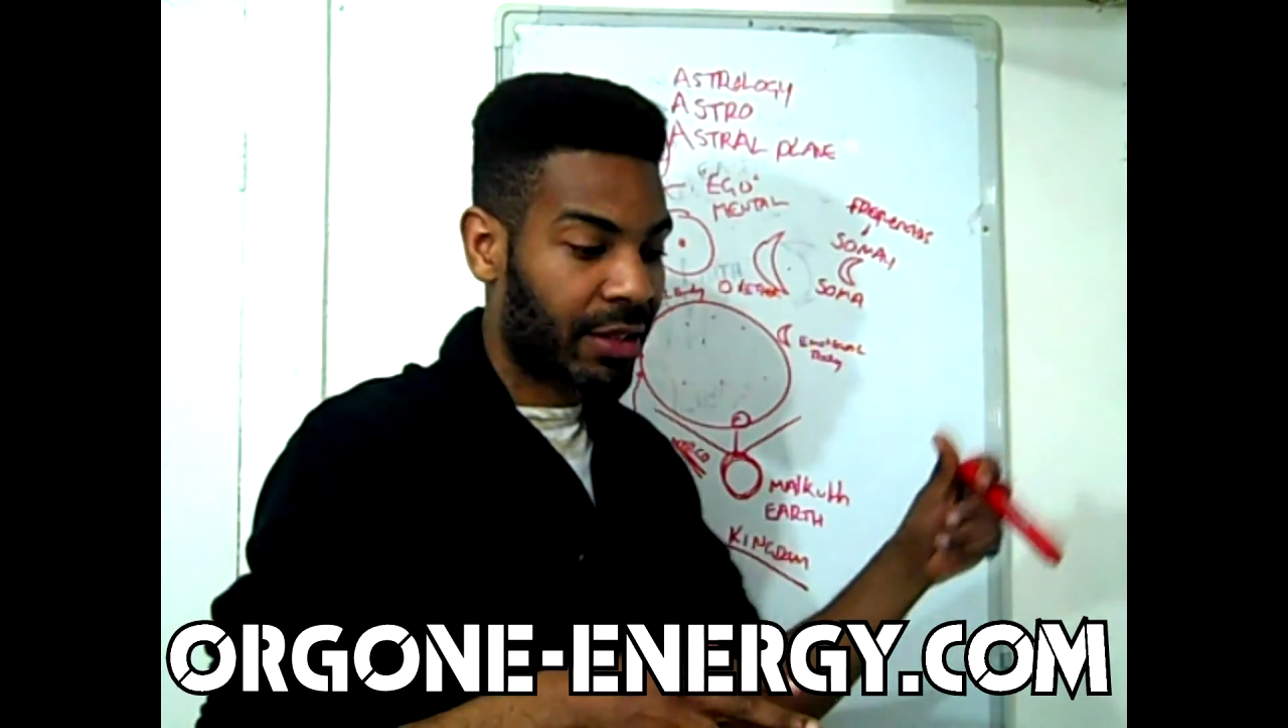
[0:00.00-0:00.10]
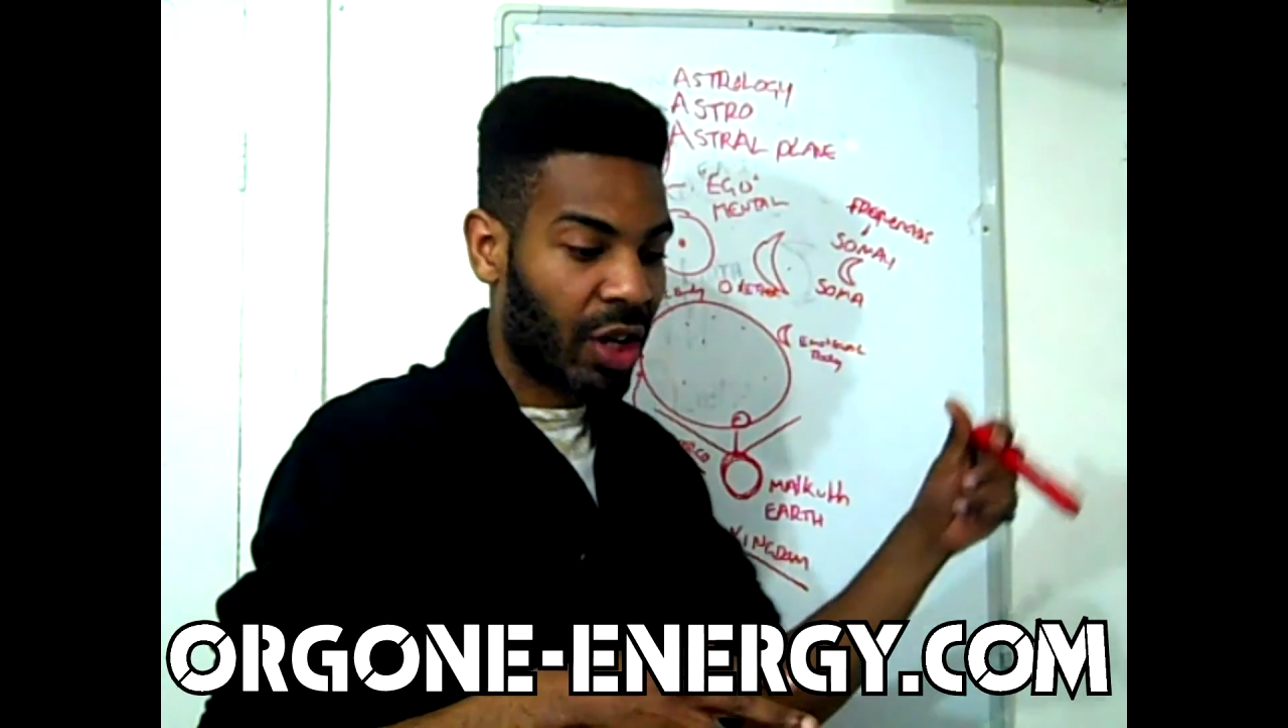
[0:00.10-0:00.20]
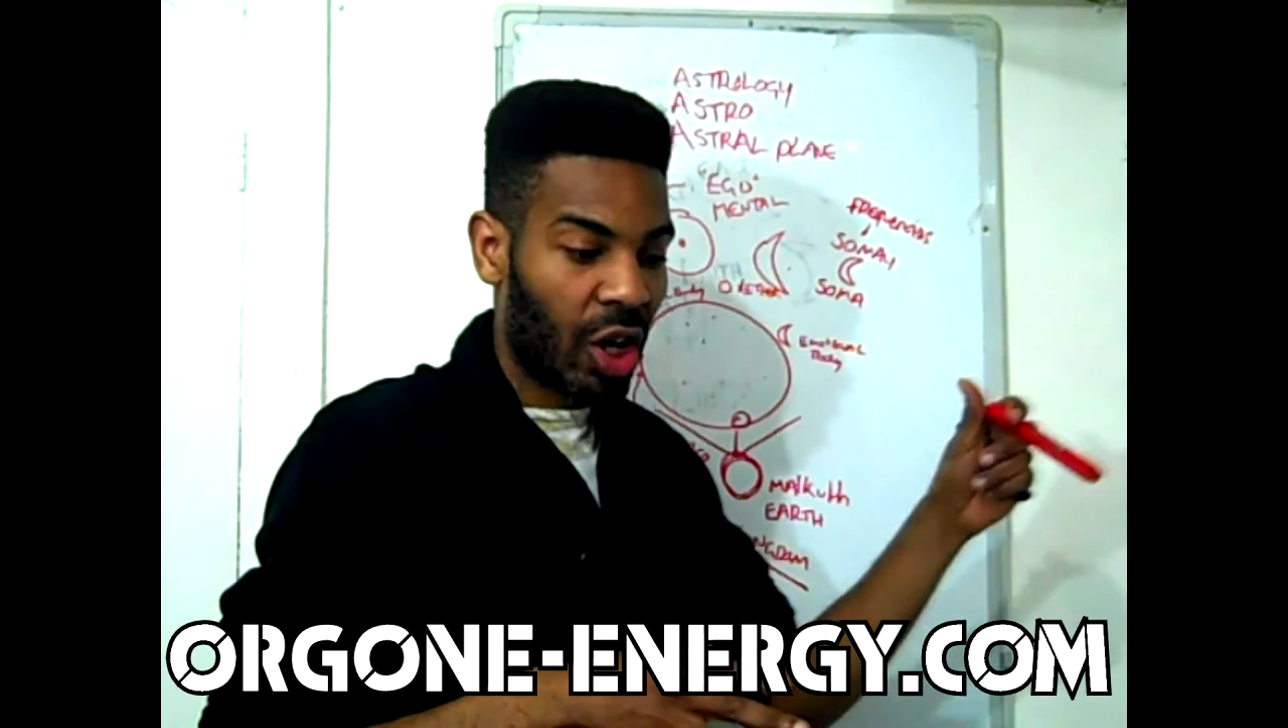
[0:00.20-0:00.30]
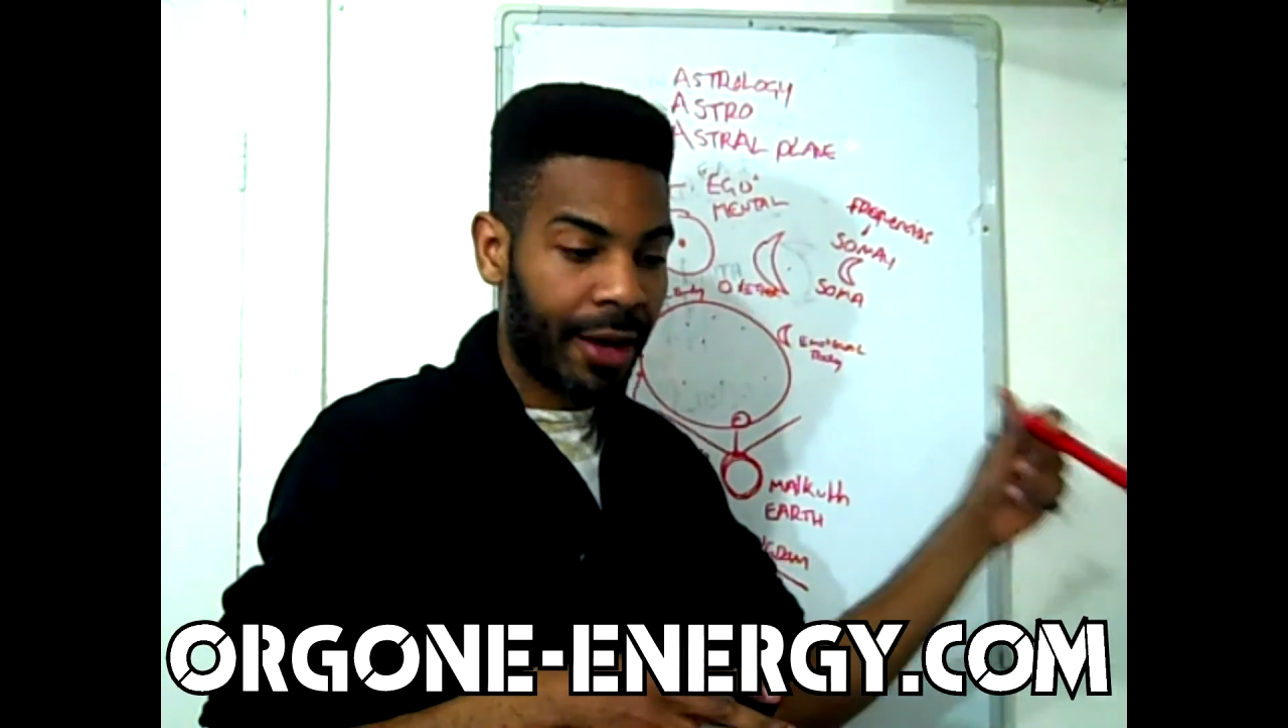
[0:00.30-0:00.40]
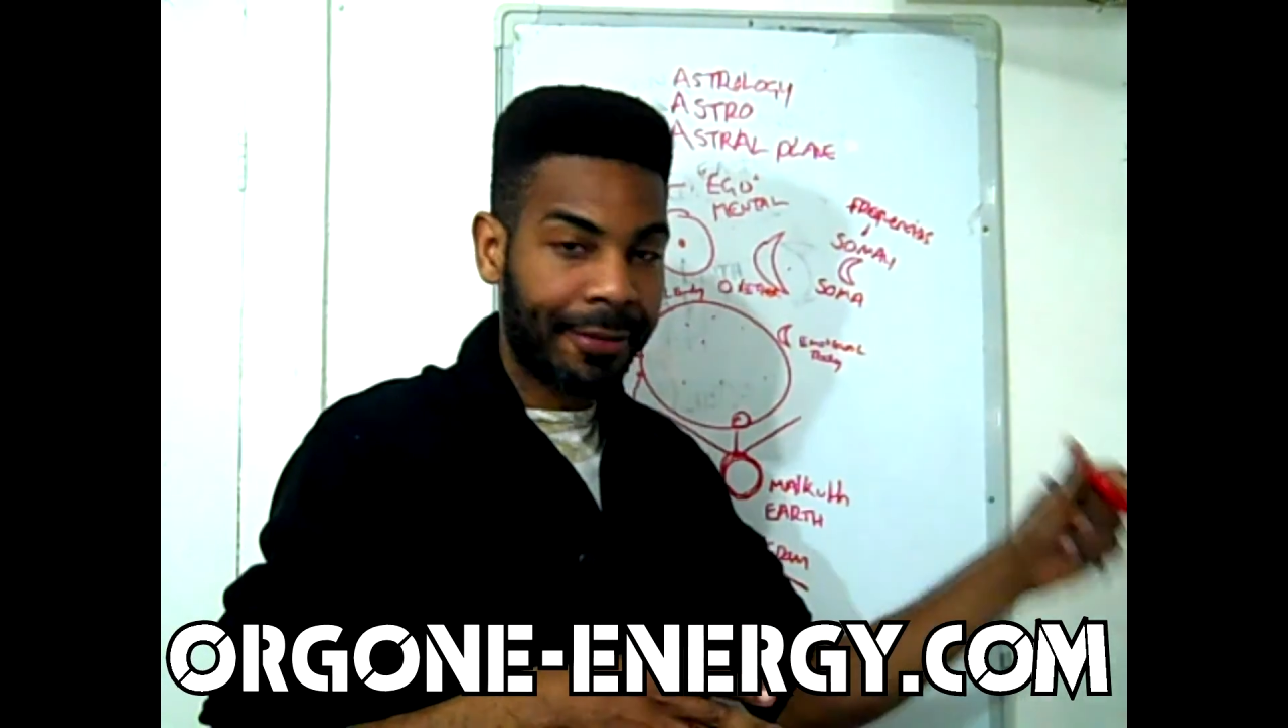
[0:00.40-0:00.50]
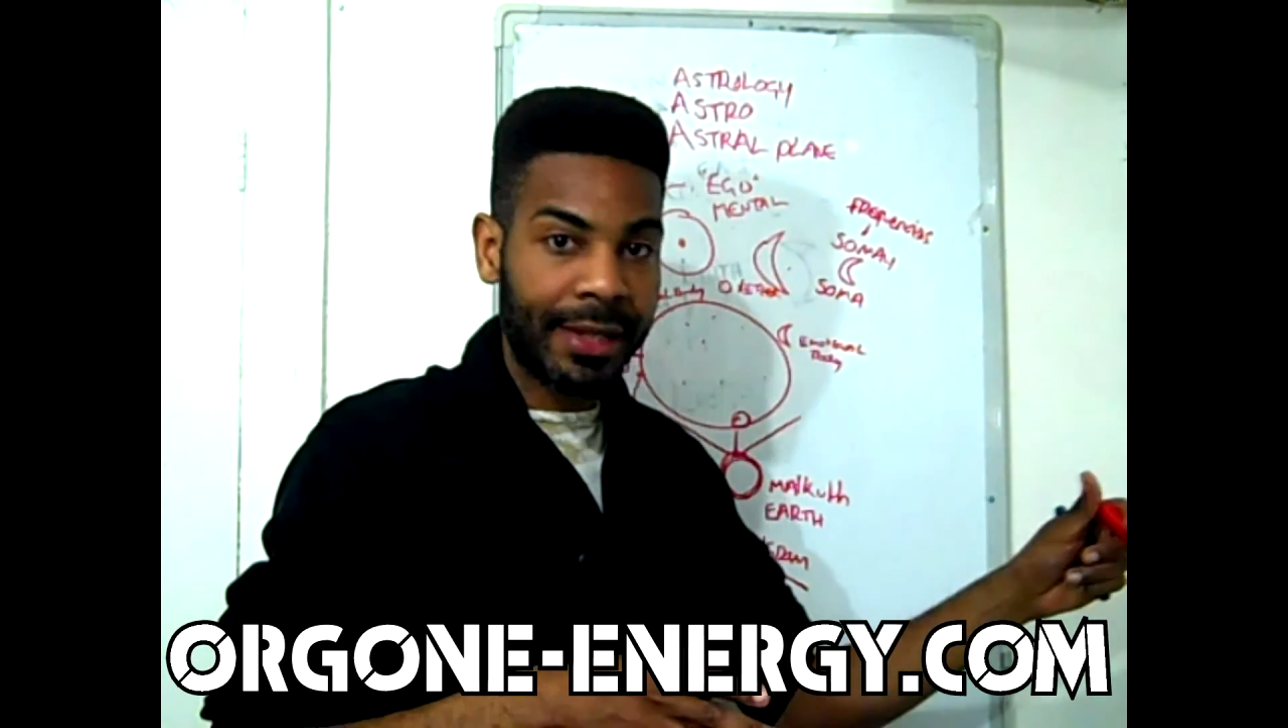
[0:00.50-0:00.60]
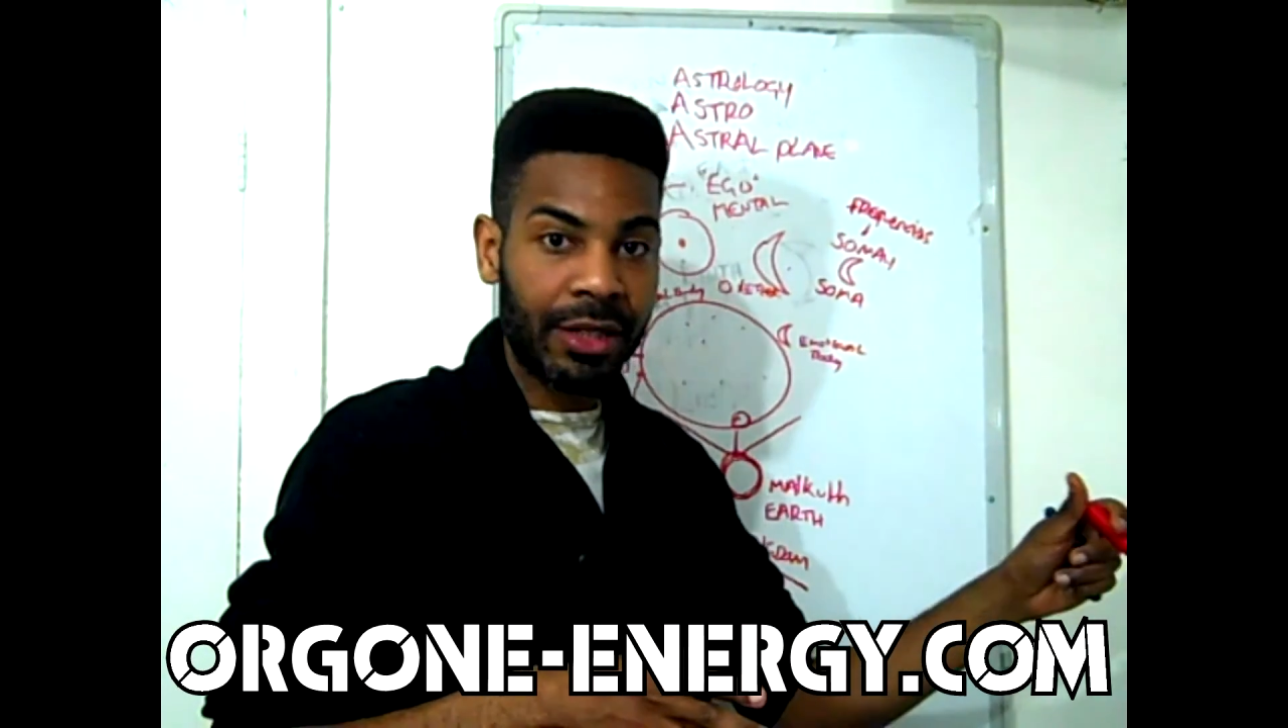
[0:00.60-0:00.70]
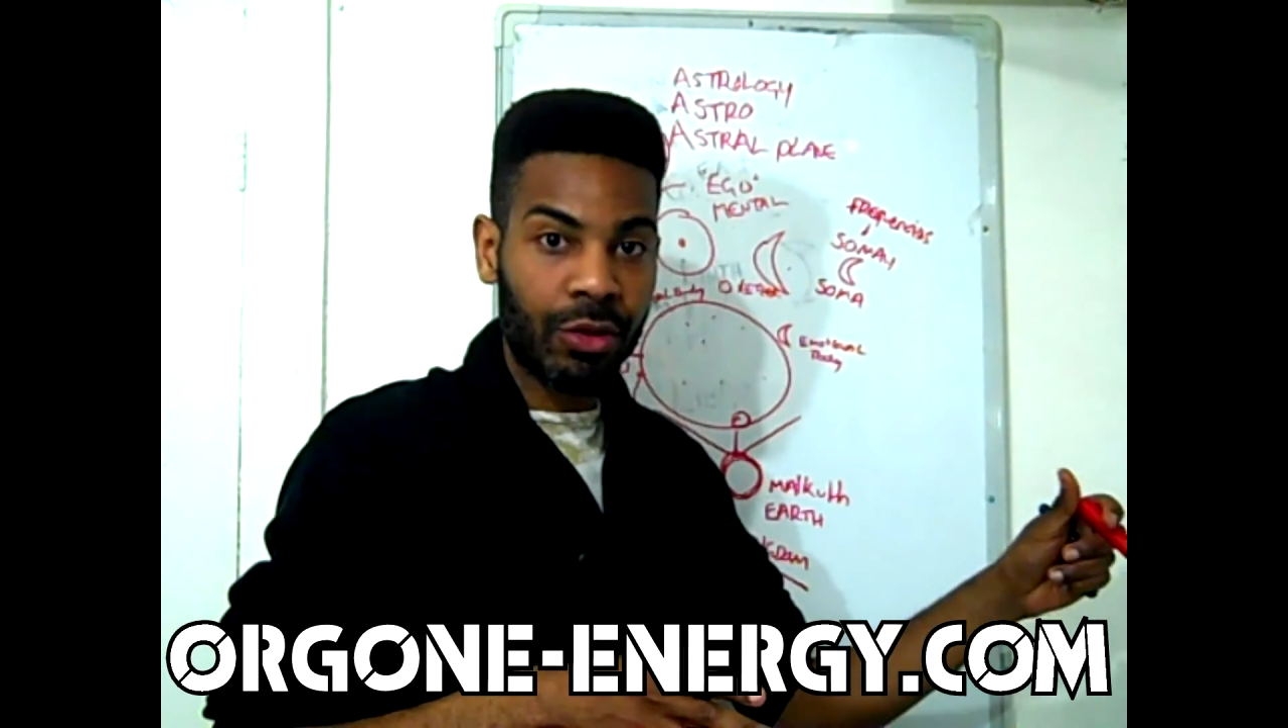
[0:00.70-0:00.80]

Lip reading: the earth is